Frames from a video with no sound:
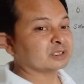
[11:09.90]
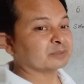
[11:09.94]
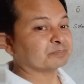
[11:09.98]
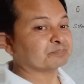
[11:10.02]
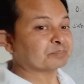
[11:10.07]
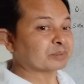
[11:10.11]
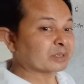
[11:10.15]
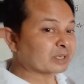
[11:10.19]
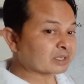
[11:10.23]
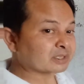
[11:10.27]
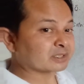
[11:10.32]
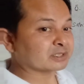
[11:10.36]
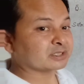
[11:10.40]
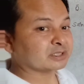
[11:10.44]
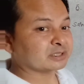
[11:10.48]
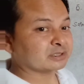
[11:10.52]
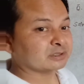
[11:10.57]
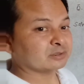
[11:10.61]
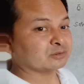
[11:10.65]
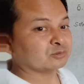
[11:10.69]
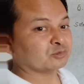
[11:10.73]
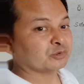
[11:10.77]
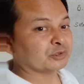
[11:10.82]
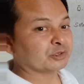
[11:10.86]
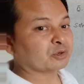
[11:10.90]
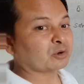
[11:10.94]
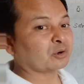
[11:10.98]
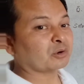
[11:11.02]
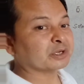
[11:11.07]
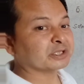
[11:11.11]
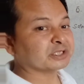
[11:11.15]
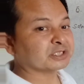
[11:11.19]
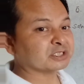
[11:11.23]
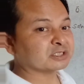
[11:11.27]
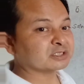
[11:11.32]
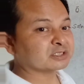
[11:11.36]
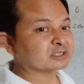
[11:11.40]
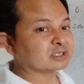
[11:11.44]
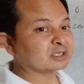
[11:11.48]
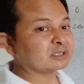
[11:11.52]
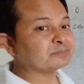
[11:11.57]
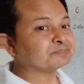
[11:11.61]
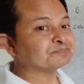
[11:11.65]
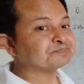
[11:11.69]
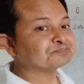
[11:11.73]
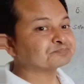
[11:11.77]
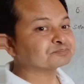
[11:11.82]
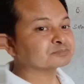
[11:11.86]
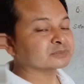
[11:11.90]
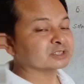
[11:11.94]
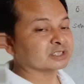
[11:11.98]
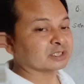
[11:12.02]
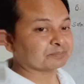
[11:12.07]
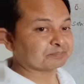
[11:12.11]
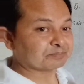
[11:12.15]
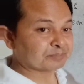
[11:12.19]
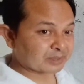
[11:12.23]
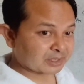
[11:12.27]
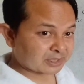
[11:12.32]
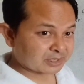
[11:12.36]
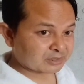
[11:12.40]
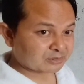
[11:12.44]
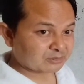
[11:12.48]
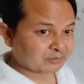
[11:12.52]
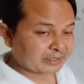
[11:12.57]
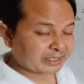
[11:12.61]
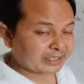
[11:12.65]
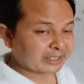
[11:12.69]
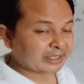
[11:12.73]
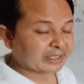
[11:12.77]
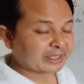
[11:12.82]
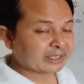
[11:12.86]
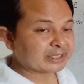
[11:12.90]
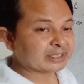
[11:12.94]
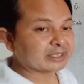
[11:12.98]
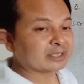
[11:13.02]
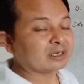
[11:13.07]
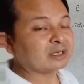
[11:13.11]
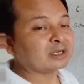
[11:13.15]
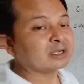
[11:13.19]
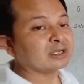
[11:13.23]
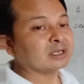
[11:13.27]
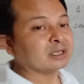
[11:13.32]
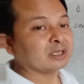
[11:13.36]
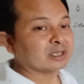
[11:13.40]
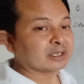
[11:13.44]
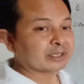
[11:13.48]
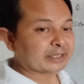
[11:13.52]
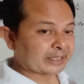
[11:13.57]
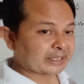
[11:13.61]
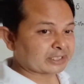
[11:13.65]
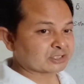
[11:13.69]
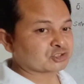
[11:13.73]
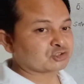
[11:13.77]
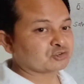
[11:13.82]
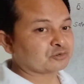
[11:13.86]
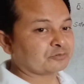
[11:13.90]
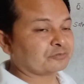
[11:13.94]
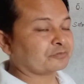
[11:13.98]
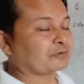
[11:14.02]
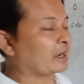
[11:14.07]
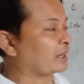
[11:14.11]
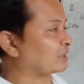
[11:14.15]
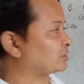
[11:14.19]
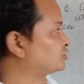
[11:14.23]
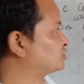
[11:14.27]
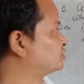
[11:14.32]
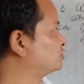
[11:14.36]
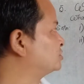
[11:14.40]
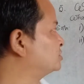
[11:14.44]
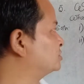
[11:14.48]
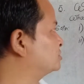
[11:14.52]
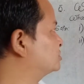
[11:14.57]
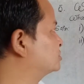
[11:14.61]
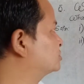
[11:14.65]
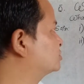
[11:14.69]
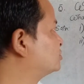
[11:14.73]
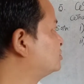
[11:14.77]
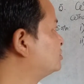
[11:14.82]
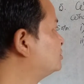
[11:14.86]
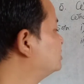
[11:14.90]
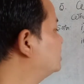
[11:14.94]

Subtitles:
part. We call it is the part. Okay. In the case of fraction. So